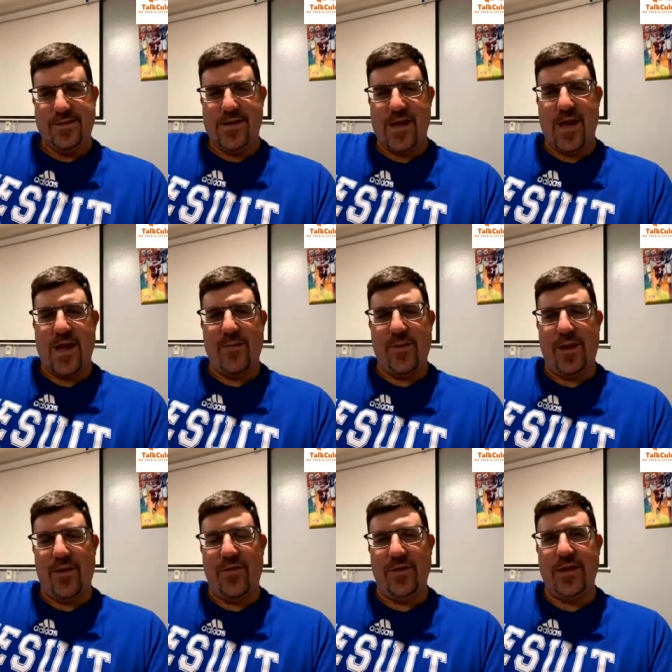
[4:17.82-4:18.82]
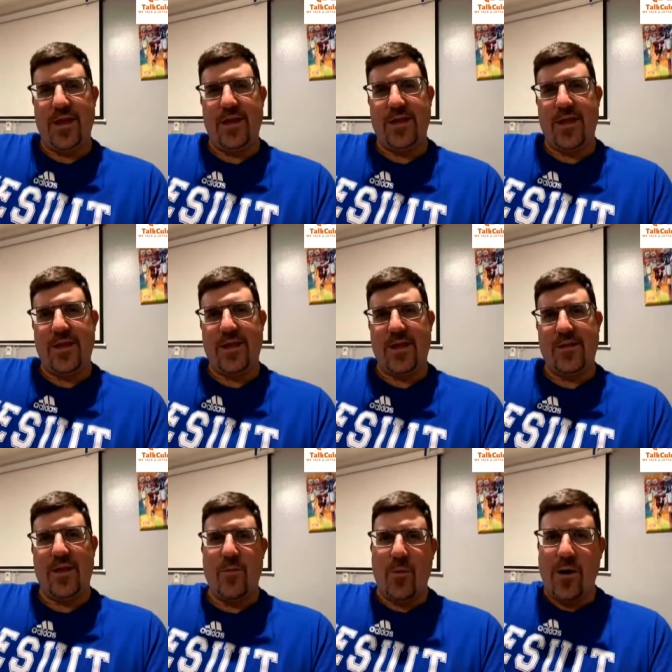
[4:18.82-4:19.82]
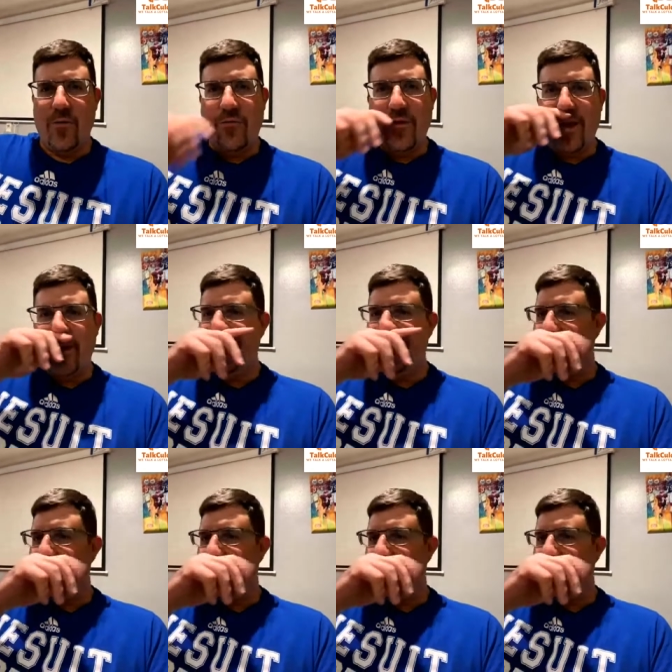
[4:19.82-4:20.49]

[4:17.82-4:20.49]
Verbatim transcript: Yeah, I mean, I think they they they they well fed.